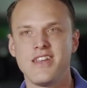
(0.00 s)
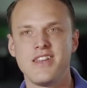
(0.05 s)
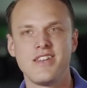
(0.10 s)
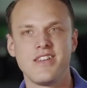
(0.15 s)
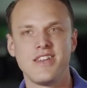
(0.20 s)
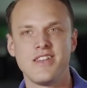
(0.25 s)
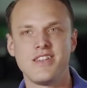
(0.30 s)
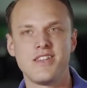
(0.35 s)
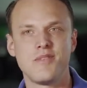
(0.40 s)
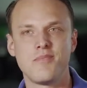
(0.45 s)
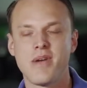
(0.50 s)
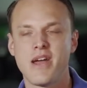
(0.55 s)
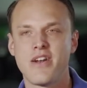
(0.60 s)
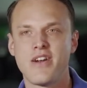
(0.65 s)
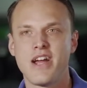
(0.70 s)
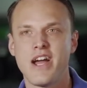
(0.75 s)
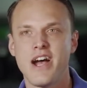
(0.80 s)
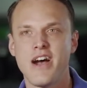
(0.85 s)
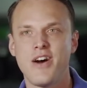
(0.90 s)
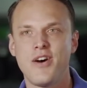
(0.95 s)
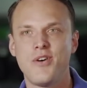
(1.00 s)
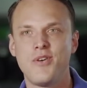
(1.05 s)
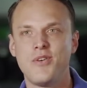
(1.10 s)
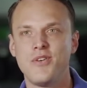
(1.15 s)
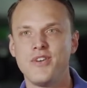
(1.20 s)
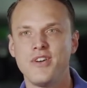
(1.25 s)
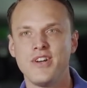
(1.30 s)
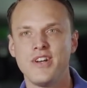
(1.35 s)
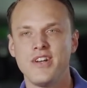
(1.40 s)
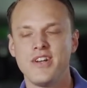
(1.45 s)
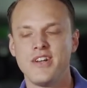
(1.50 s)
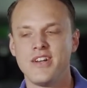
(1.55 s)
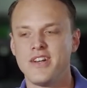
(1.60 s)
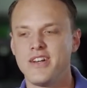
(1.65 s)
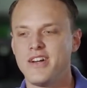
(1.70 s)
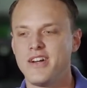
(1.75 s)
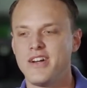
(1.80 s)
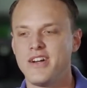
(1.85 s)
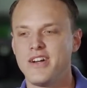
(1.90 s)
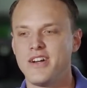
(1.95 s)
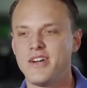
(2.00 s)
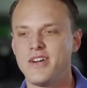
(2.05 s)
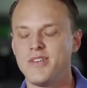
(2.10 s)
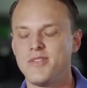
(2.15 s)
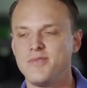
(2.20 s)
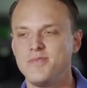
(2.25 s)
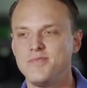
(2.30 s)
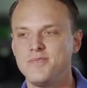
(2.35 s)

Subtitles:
it didn't matter how, how